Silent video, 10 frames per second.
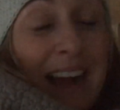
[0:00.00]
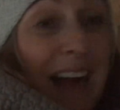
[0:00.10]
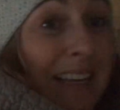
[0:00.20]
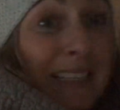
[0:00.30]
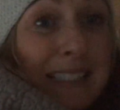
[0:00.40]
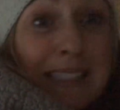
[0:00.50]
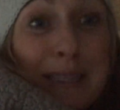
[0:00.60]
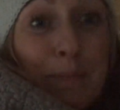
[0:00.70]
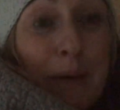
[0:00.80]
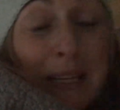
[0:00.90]
I guess is
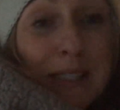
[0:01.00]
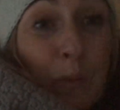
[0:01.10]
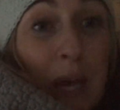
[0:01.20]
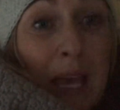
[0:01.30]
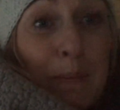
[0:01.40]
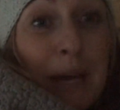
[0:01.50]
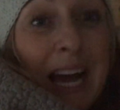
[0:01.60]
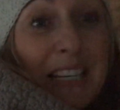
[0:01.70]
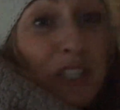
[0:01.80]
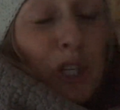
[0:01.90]
the best way. But
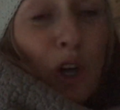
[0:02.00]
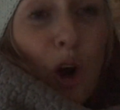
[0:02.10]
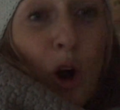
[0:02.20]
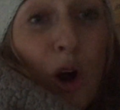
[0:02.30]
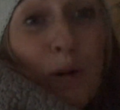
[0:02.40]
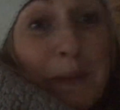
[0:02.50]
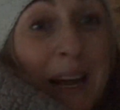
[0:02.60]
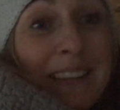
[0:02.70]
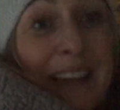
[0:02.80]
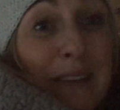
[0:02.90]
I took all
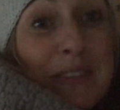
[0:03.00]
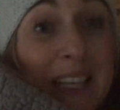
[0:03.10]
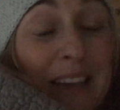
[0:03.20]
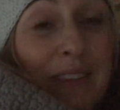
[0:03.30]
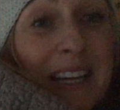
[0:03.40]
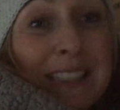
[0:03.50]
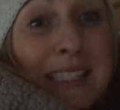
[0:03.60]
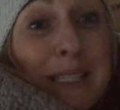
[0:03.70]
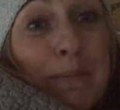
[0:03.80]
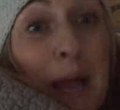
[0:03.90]
my life savings
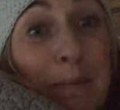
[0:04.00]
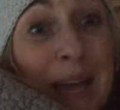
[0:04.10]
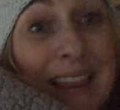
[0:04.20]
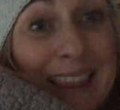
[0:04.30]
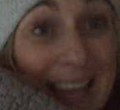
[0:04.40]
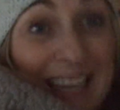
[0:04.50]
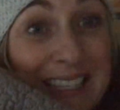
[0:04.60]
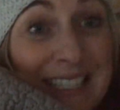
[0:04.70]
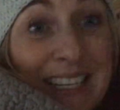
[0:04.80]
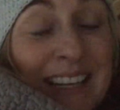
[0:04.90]
to buy my
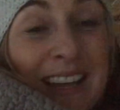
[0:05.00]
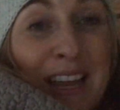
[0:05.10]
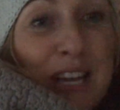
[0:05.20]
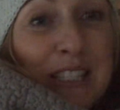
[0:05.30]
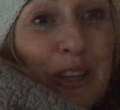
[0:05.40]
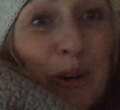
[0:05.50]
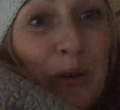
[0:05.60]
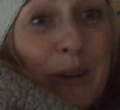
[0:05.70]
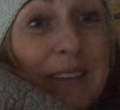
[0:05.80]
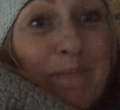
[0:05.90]
land.
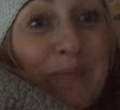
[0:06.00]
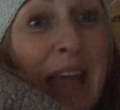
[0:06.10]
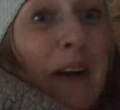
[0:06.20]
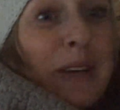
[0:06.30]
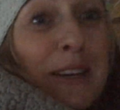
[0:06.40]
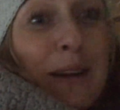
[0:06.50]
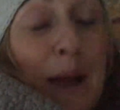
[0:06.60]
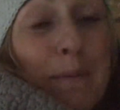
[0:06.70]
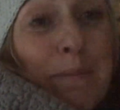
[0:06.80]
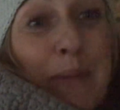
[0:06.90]
So now here
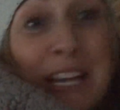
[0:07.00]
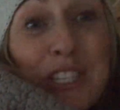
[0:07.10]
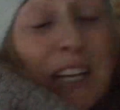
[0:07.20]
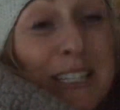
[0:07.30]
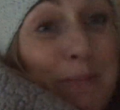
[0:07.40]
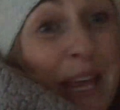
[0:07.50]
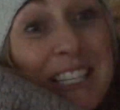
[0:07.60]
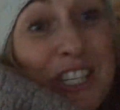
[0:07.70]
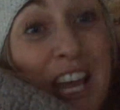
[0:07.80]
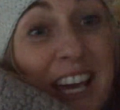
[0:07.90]
I'm paycheck to
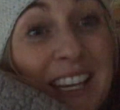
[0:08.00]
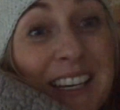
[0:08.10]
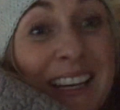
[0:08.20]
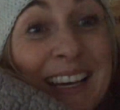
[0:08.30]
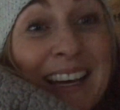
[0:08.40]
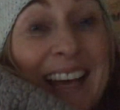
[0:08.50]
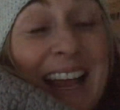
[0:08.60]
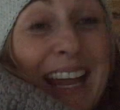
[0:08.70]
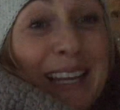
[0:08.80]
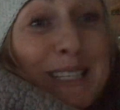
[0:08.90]
paycheck,
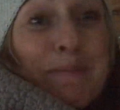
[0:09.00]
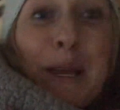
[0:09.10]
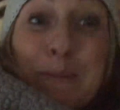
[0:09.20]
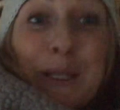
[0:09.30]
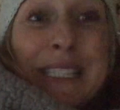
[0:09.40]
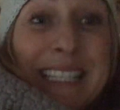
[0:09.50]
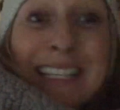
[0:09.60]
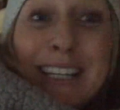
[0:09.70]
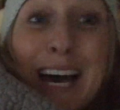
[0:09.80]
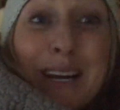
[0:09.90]
and people need
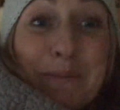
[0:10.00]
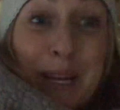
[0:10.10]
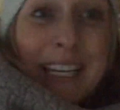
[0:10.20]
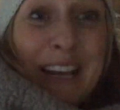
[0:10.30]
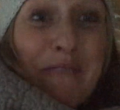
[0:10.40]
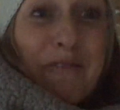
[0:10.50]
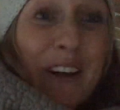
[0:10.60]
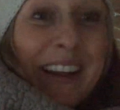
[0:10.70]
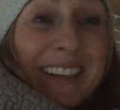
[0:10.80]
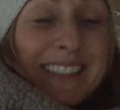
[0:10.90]
a lot of money up front.